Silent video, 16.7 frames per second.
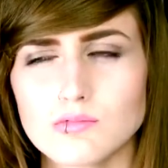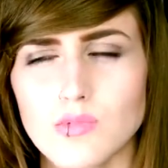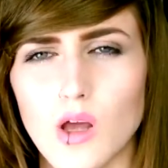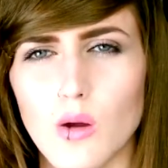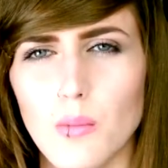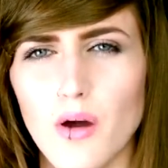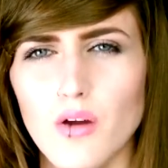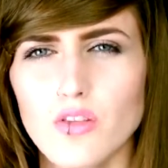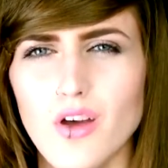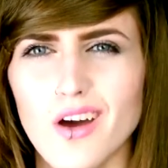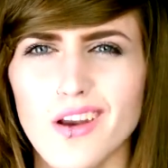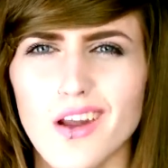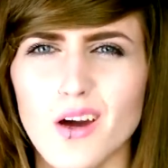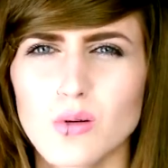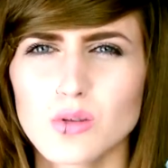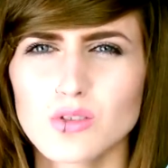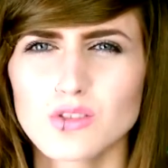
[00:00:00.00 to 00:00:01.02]
about 9
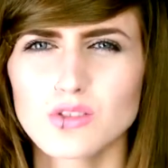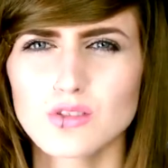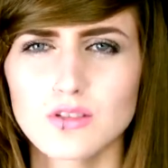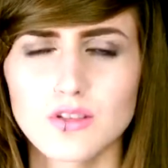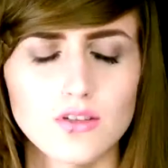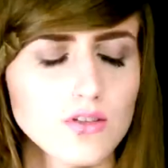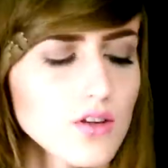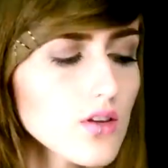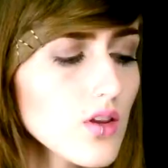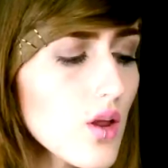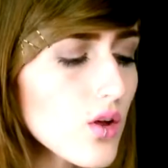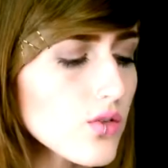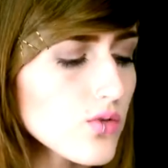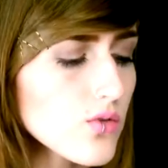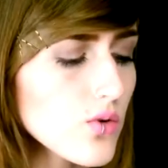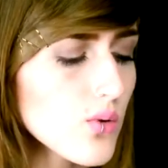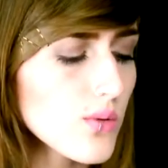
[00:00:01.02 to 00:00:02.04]
hours this did
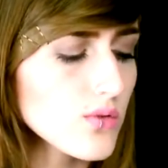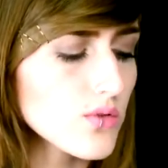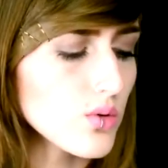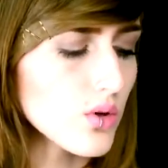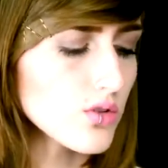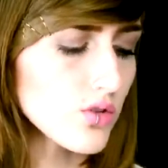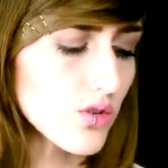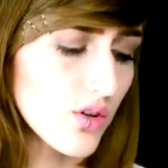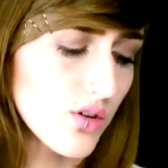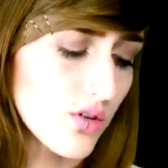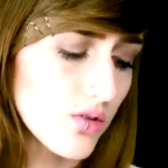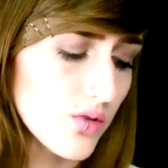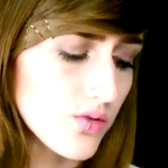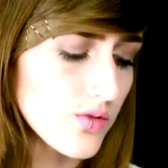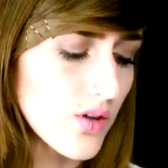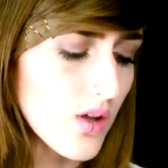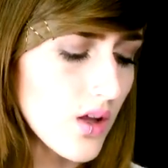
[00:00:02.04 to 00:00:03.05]
last for until I took it
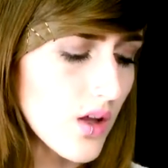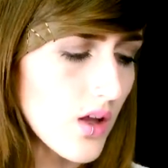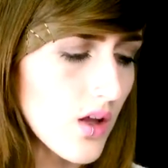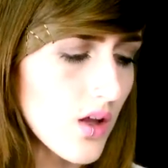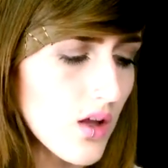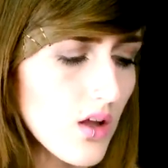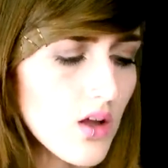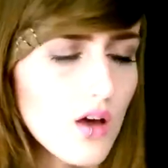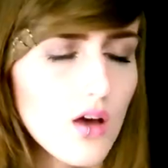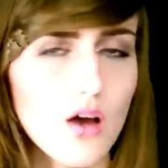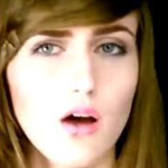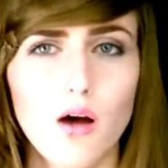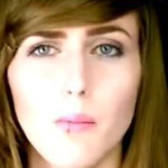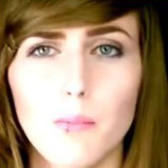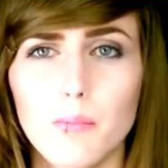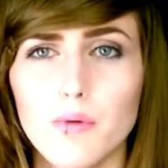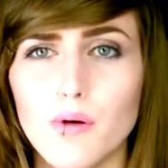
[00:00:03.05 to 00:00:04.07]

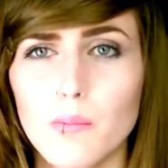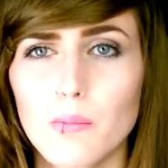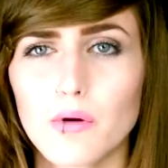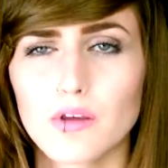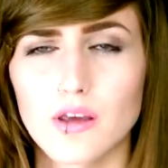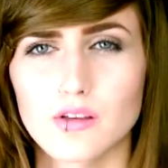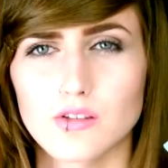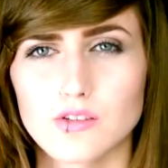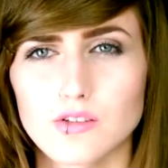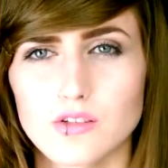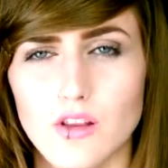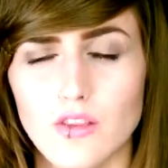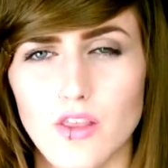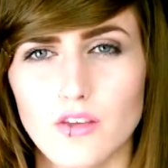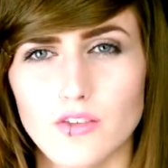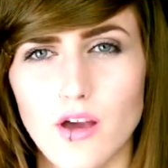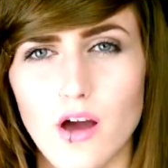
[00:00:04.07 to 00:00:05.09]
off. But yes,
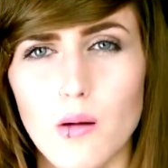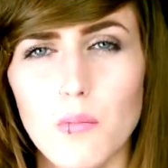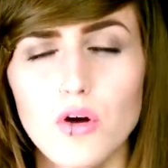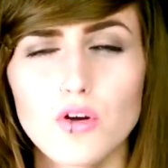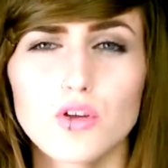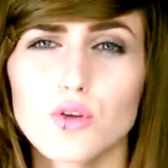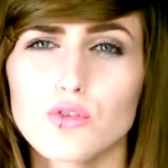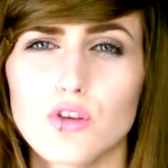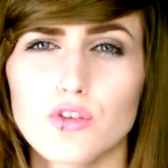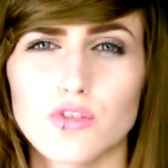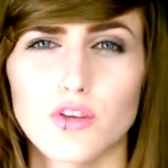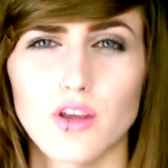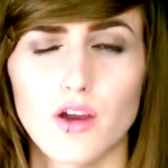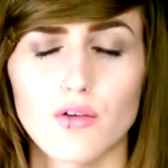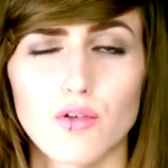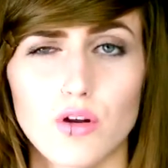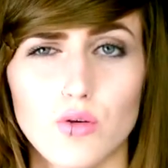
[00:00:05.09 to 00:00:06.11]
there's that. I might use this in
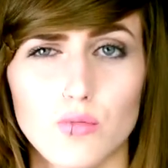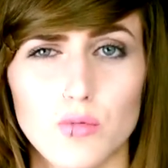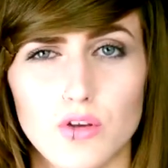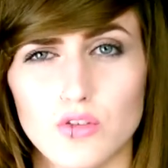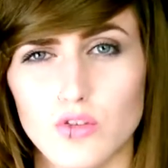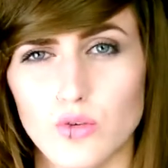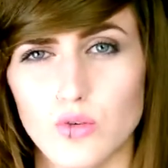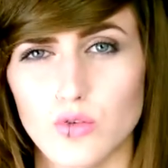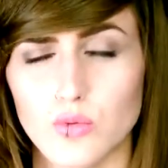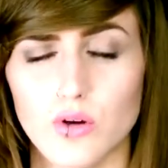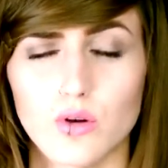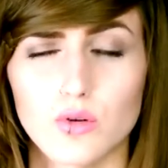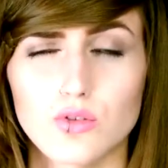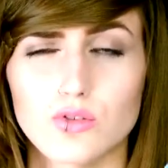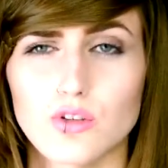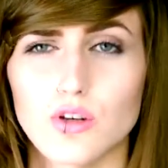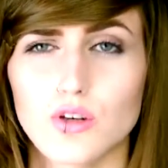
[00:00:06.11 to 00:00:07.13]
the get ready with me soon as
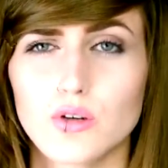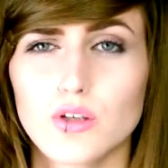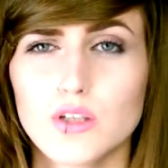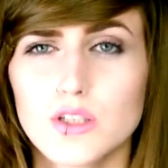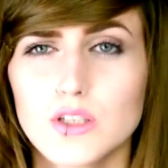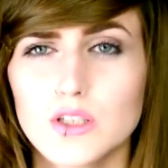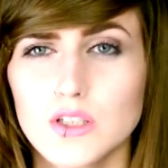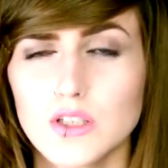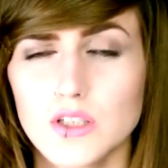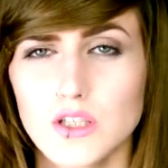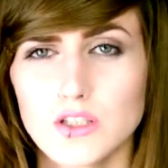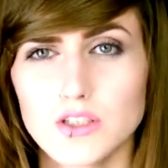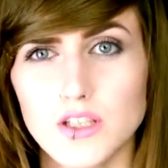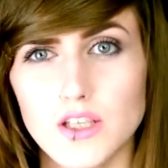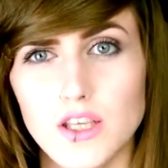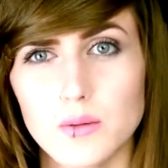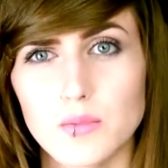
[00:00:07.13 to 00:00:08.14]
well, so
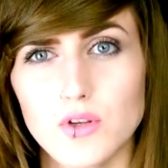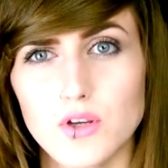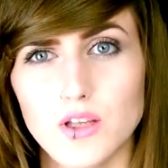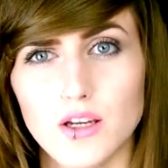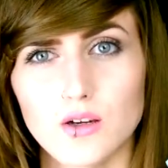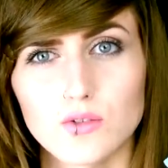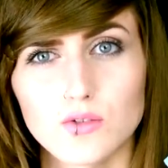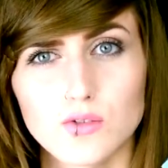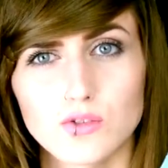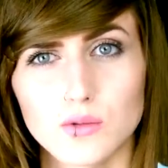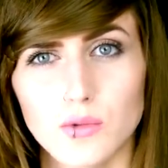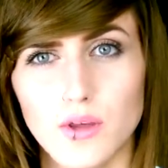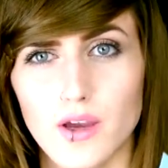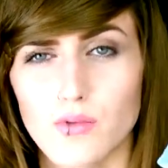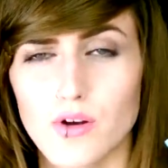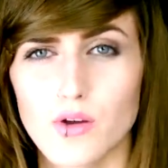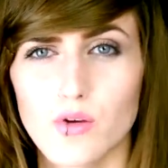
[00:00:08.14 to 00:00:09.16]
keep looking out for some
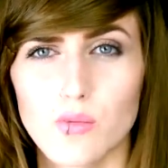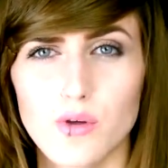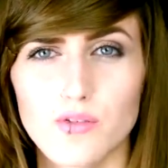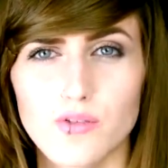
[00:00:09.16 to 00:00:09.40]
get ready with me